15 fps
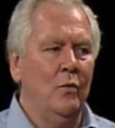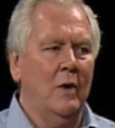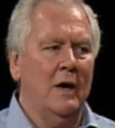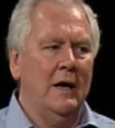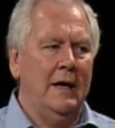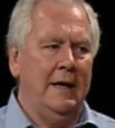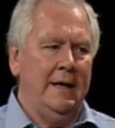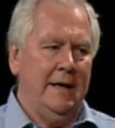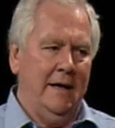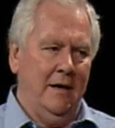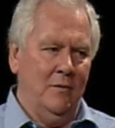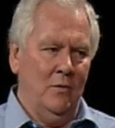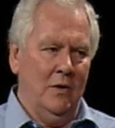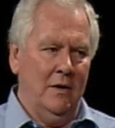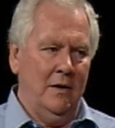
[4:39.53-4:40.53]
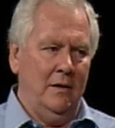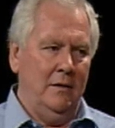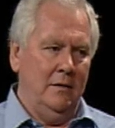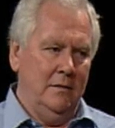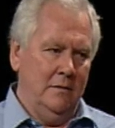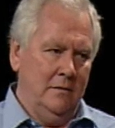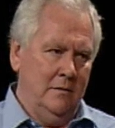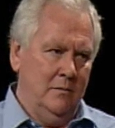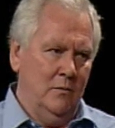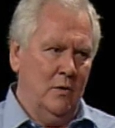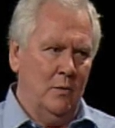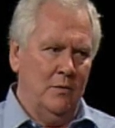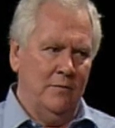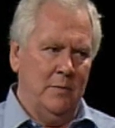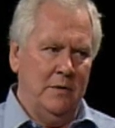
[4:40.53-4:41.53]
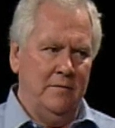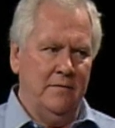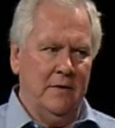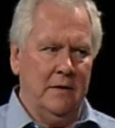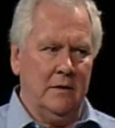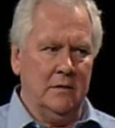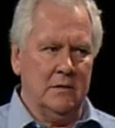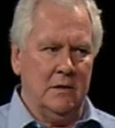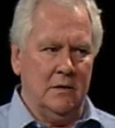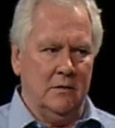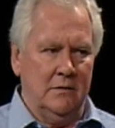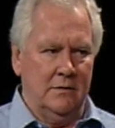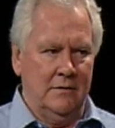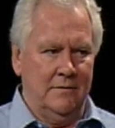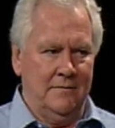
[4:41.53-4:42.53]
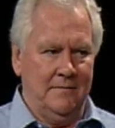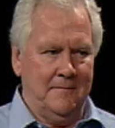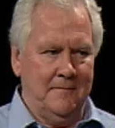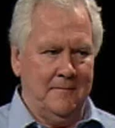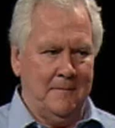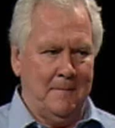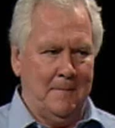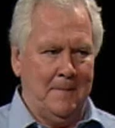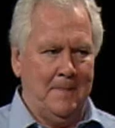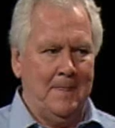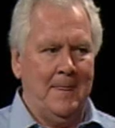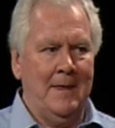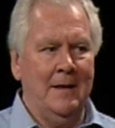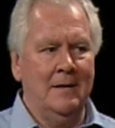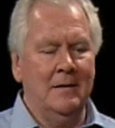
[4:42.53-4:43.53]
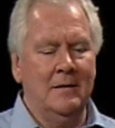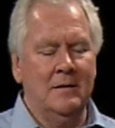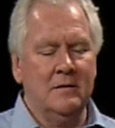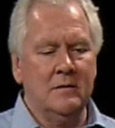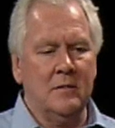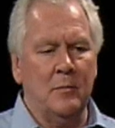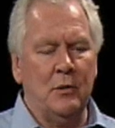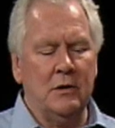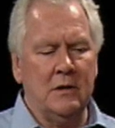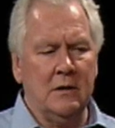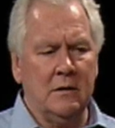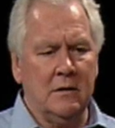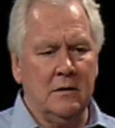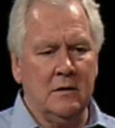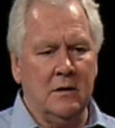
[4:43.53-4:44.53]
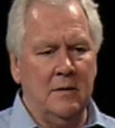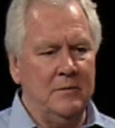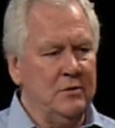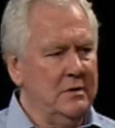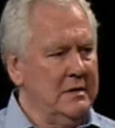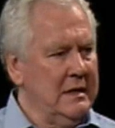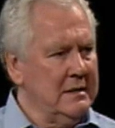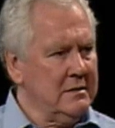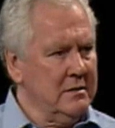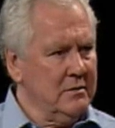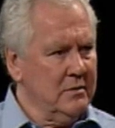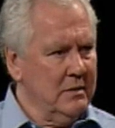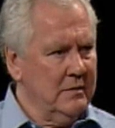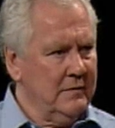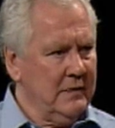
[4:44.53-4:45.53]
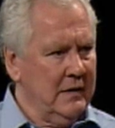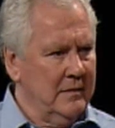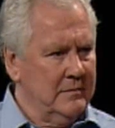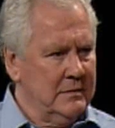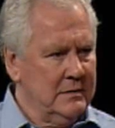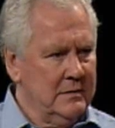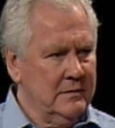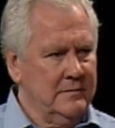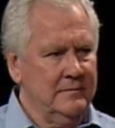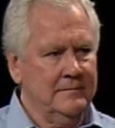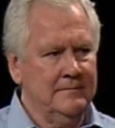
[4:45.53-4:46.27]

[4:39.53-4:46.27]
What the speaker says: way outweigh what we've been focusing on. So by the time 2012 comes,